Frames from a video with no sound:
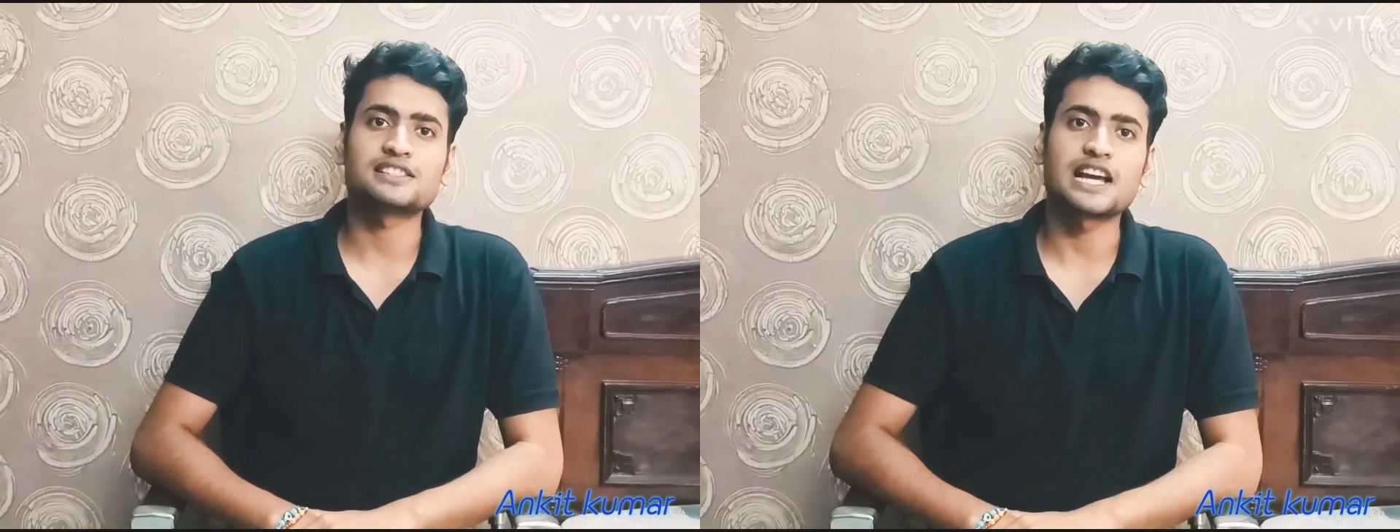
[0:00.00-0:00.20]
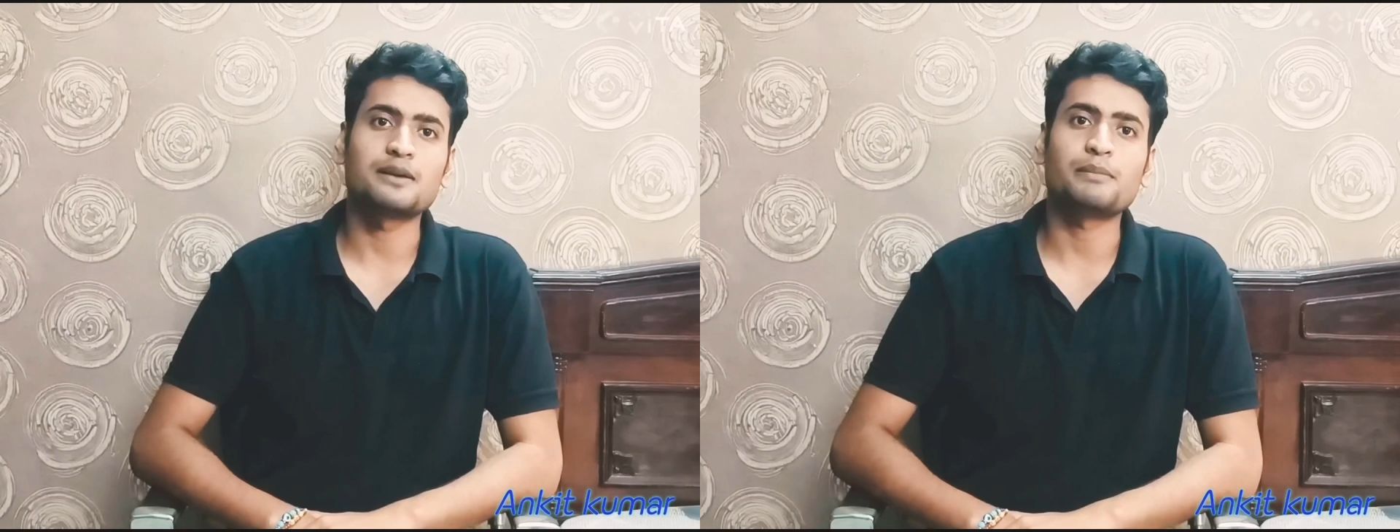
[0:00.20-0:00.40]

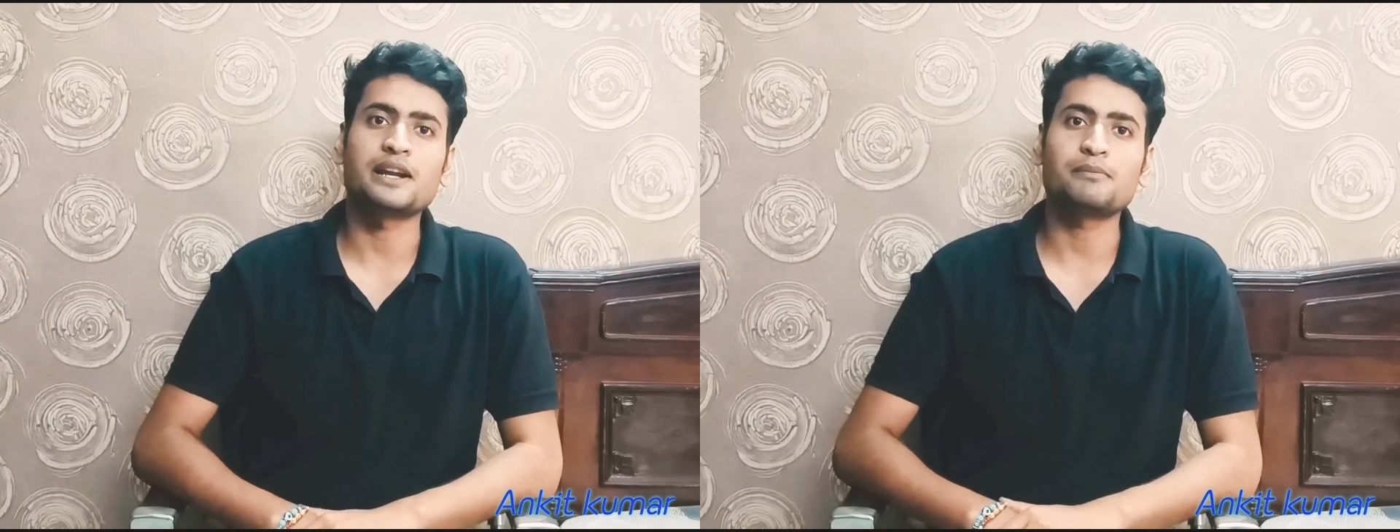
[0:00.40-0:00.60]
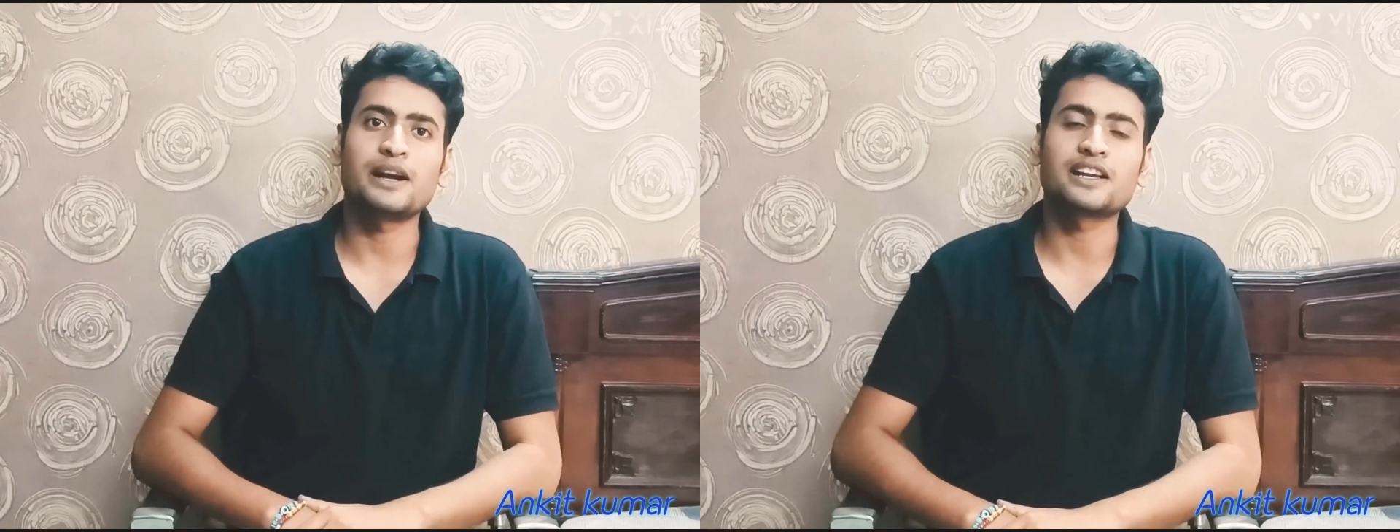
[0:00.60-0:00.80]
and many
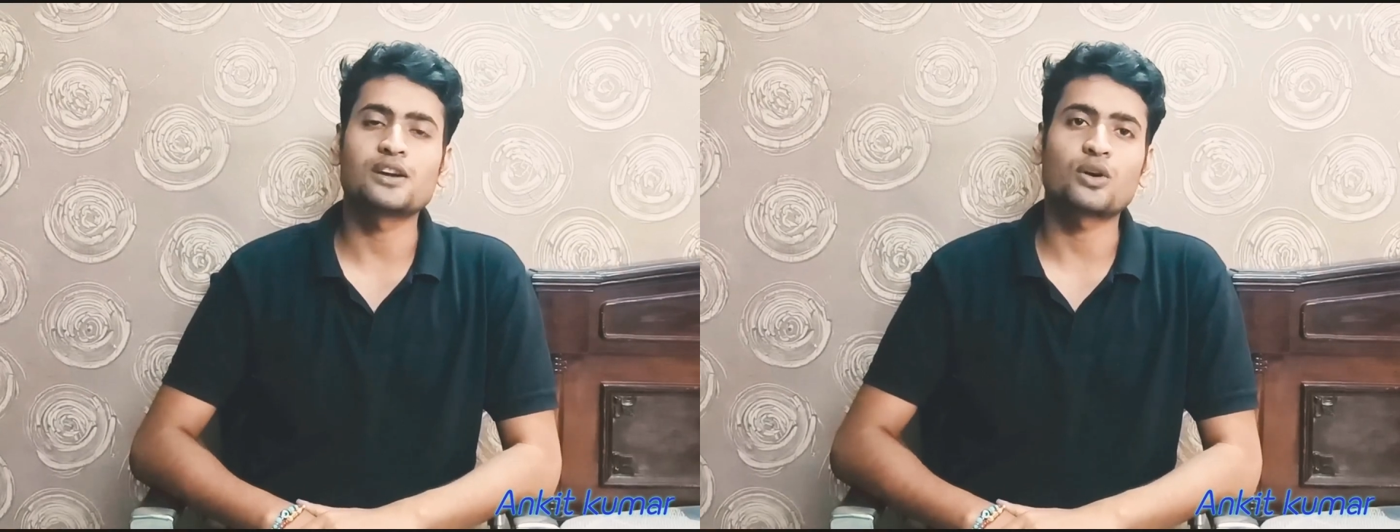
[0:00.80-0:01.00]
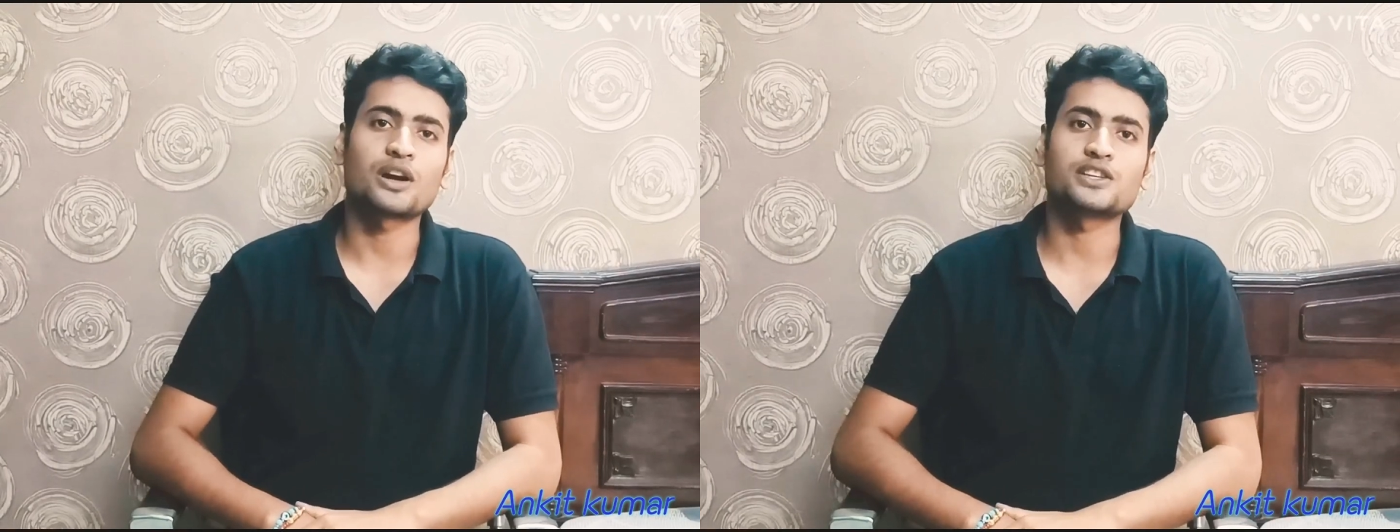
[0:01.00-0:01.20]
medical
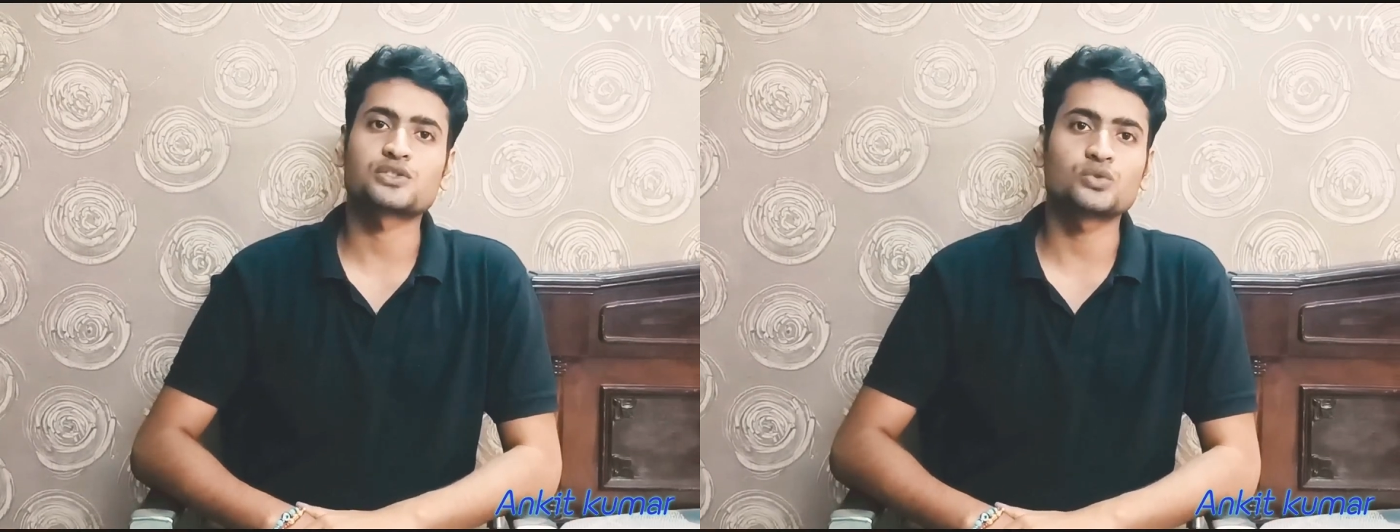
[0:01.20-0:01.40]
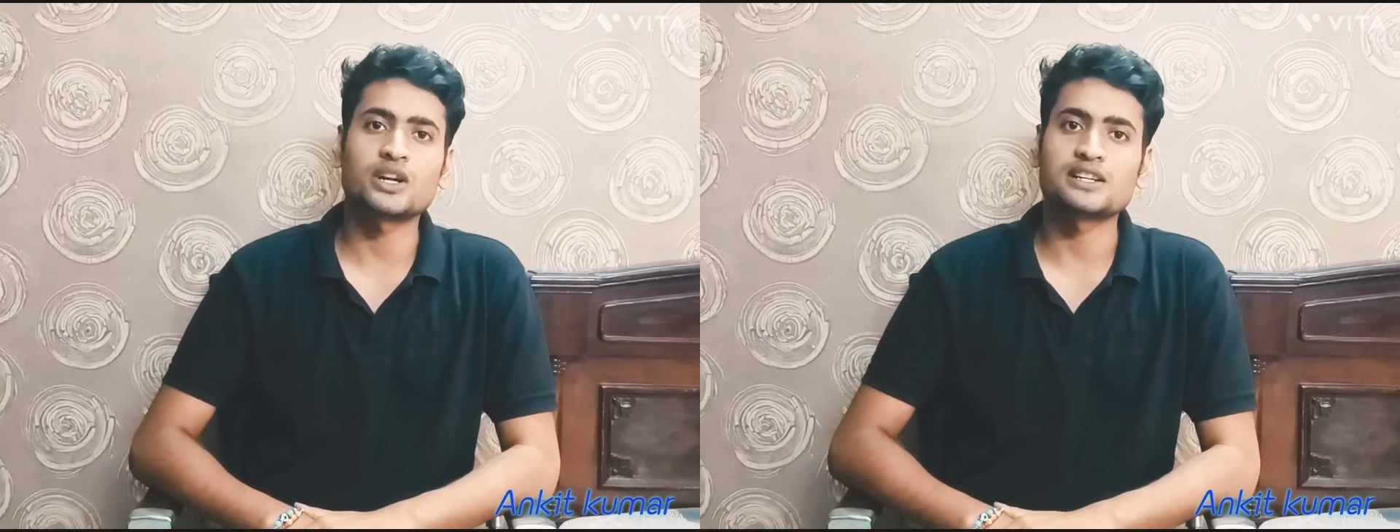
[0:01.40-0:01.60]
college
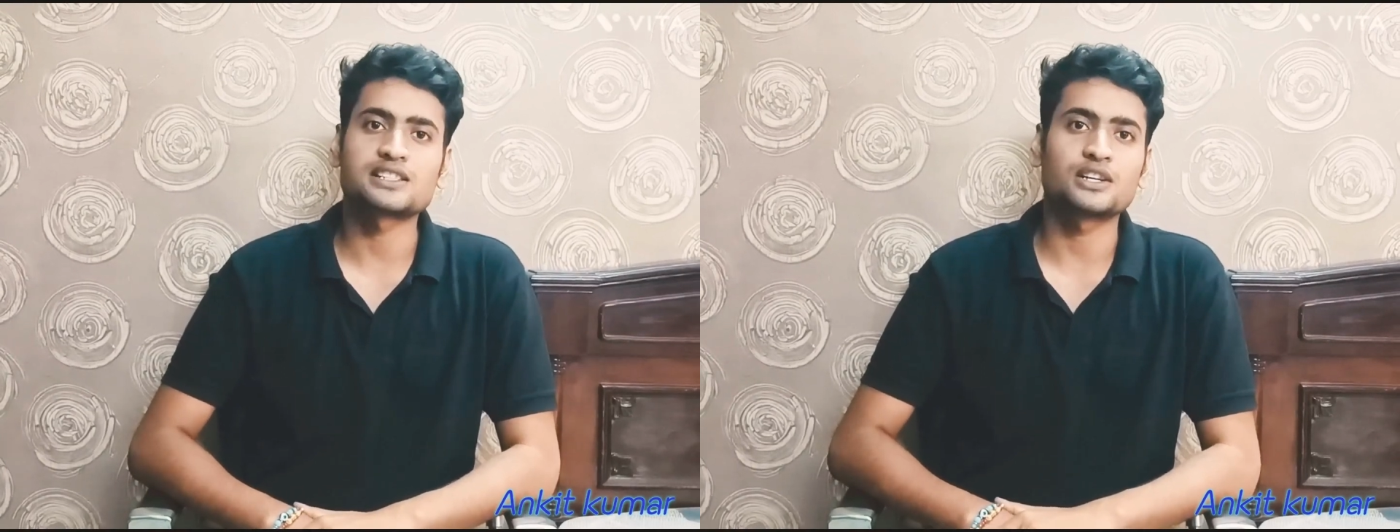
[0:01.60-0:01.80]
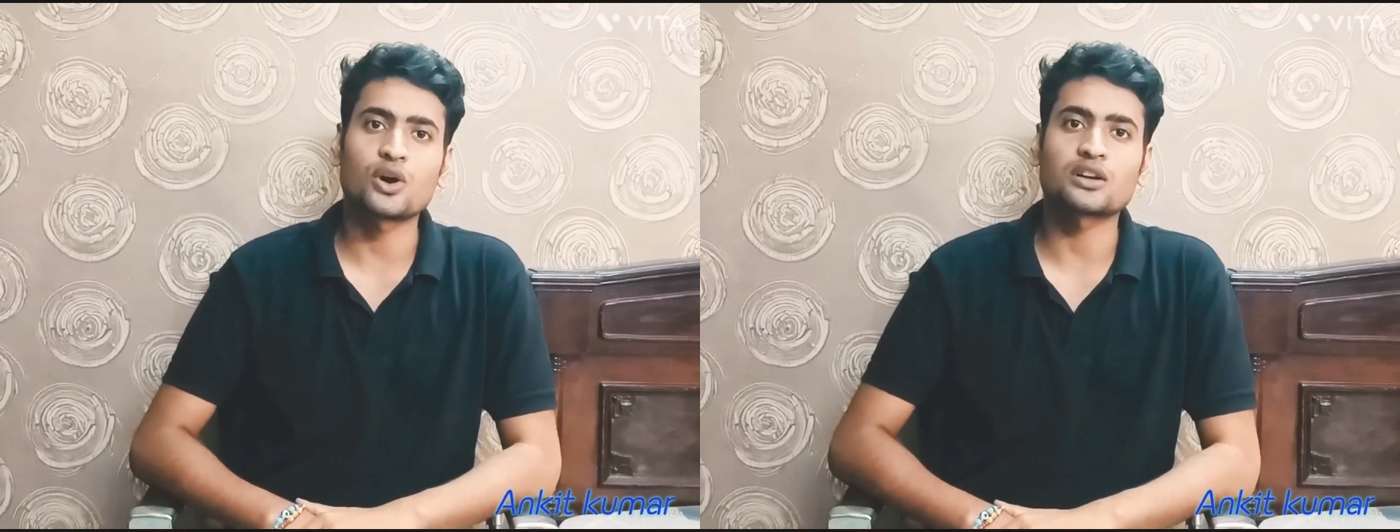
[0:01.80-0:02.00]
students and
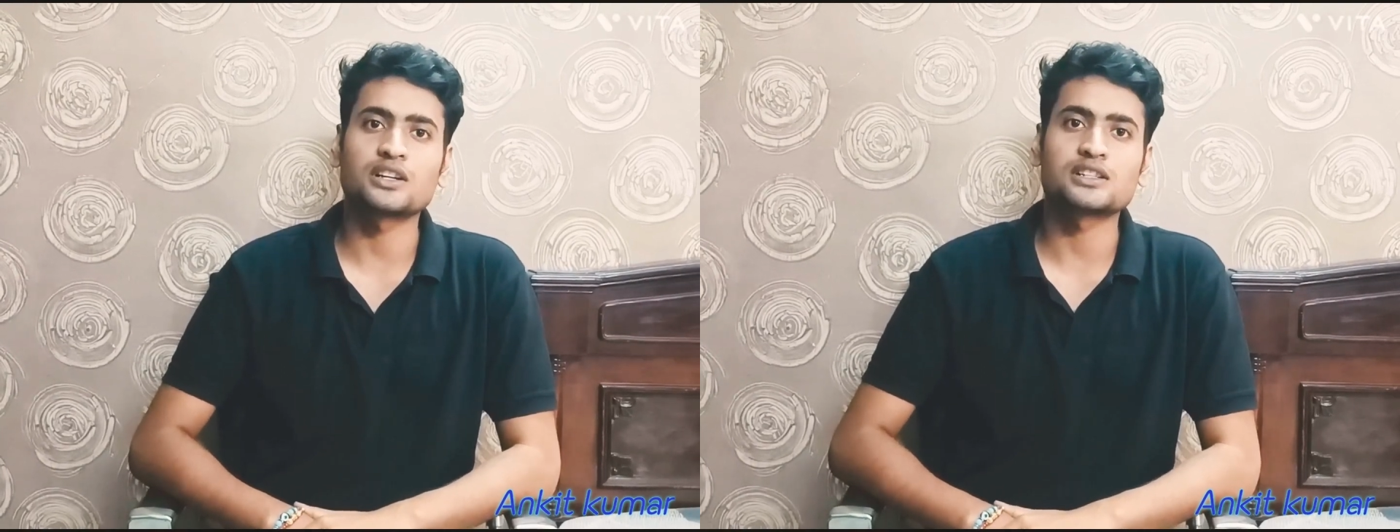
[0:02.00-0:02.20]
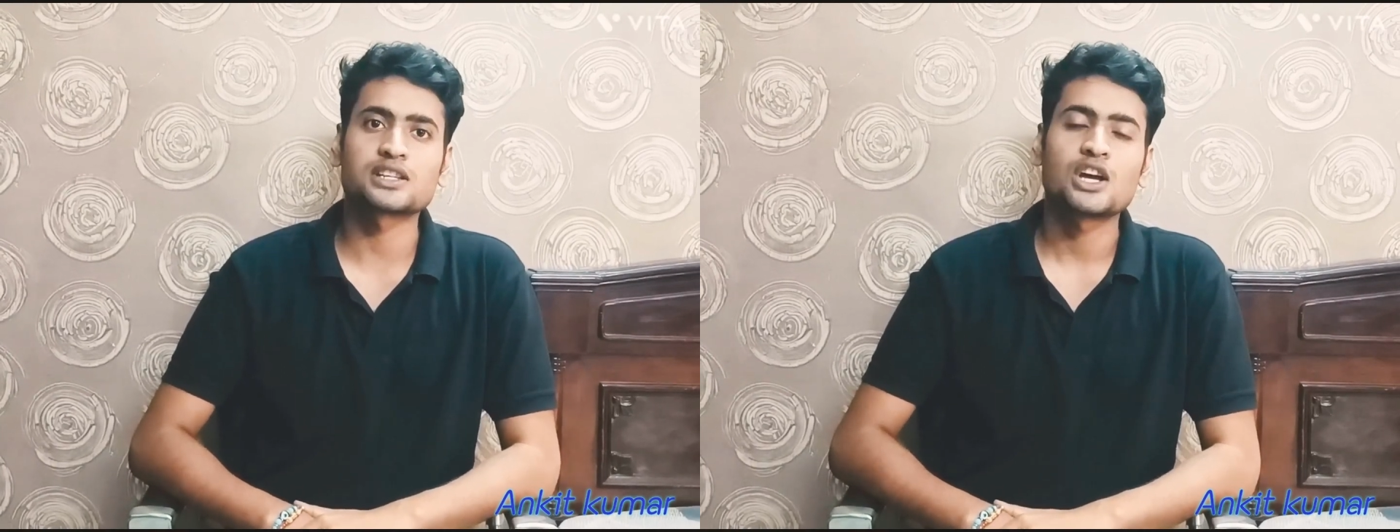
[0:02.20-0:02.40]
doctors